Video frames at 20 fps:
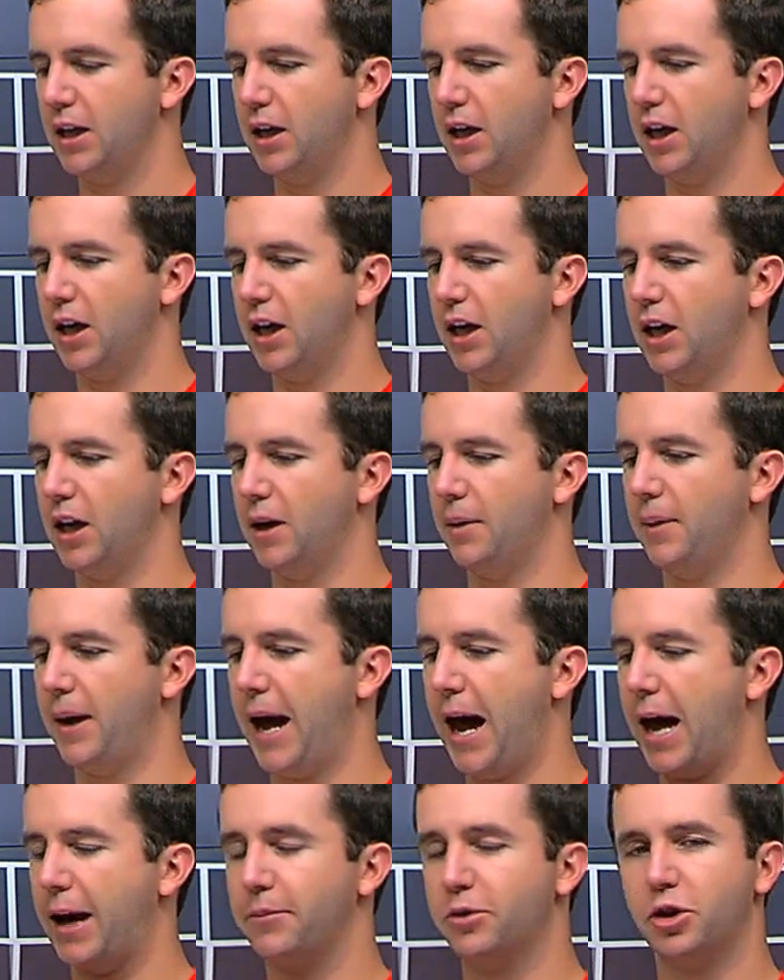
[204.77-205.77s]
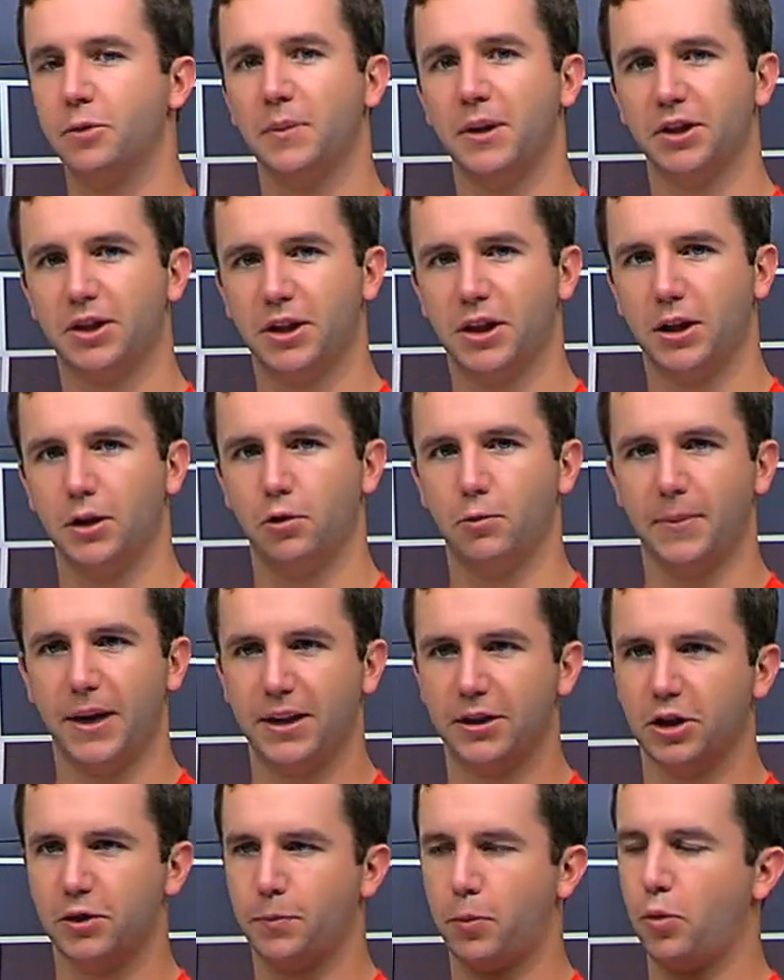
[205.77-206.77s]
Adam Szymanski, who
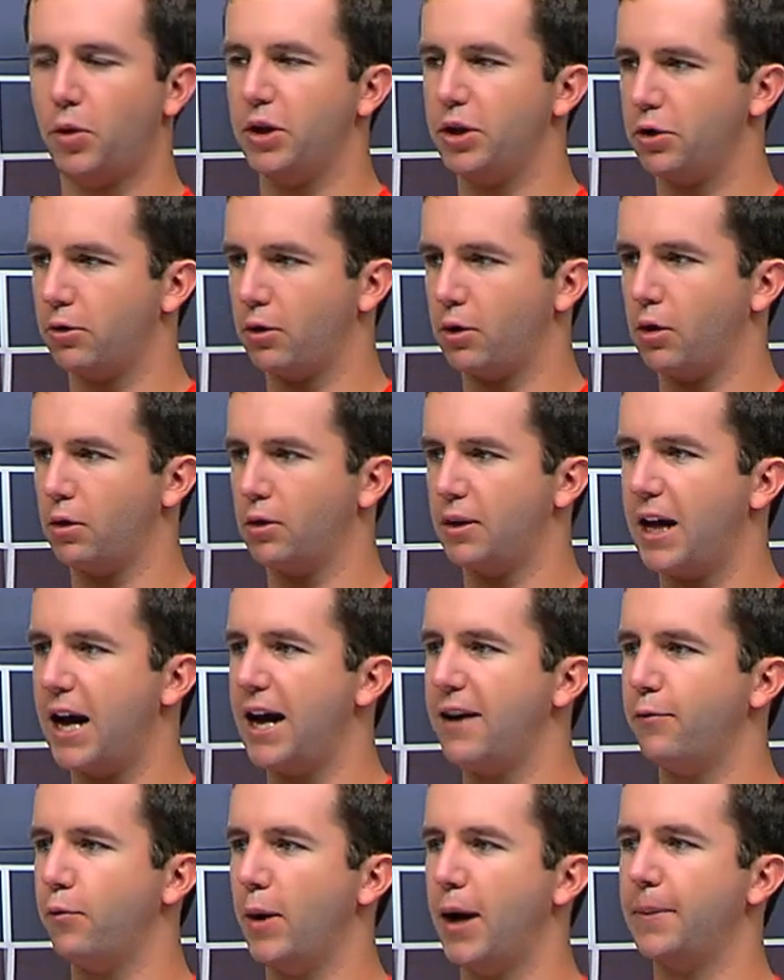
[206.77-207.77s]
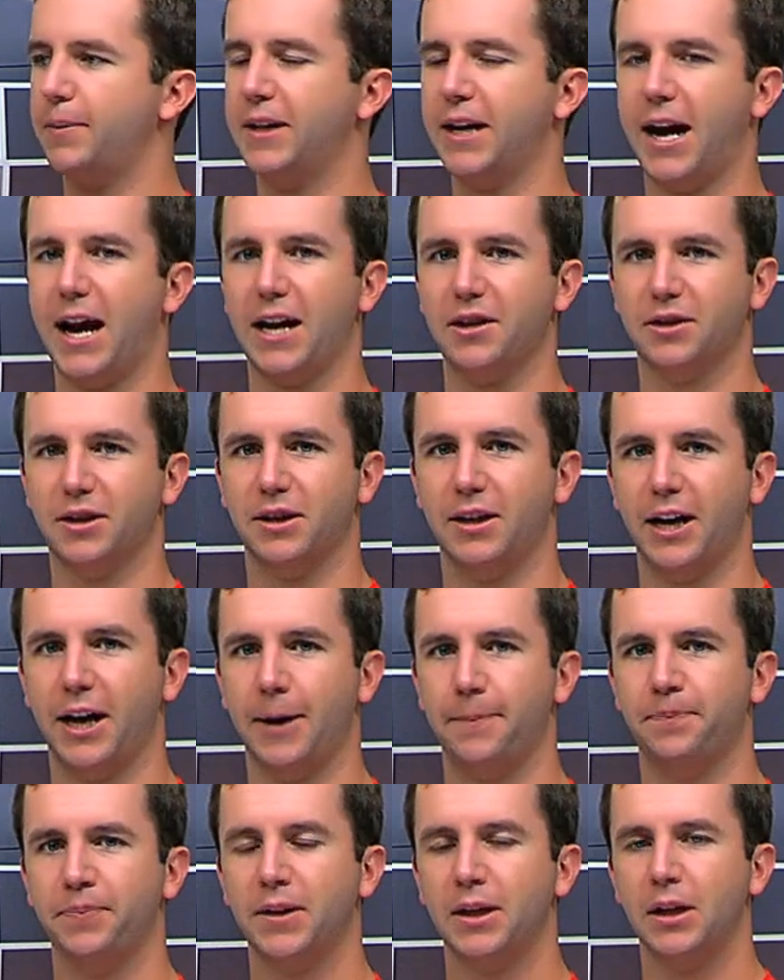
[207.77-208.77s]
made this point during our live webcast today.